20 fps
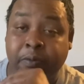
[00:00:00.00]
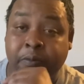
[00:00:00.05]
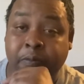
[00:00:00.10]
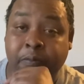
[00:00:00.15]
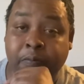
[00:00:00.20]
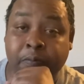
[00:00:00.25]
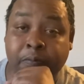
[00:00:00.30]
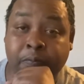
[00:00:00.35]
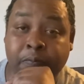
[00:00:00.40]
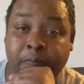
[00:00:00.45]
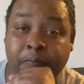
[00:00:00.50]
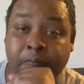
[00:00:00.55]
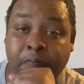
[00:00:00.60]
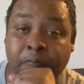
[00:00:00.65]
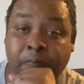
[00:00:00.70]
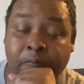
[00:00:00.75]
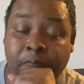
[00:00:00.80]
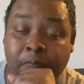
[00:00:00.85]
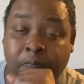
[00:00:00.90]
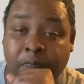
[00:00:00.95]

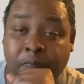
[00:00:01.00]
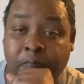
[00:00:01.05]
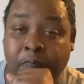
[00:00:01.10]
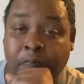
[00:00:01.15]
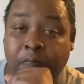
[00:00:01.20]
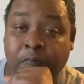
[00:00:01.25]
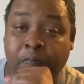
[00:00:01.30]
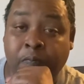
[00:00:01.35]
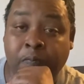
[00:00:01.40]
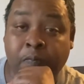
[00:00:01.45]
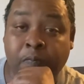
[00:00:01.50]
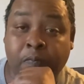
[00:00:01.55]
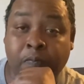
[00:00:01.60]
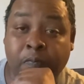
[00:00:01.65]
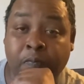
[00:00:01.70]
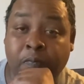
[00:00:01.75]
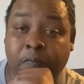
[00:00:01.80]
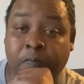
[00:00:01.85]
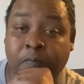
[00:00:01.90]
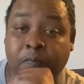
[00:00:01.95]

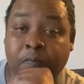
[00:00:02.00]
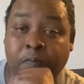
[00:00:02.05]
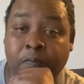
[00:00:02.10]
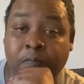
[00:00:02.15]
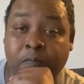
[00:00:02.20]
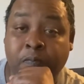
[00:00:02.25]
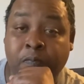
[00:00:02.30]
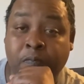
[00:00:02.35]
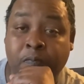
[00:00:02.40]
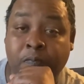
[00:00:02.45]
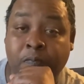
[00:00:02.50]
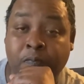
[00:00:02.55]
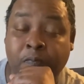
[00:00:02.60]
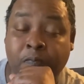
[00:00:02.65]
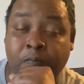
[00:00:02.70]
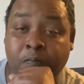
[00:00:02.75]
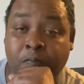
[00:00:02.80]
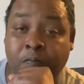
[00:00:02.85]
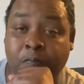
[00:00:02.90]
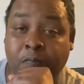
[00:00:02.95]

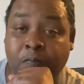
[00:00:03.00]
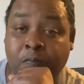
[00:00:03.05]
Nothing is said.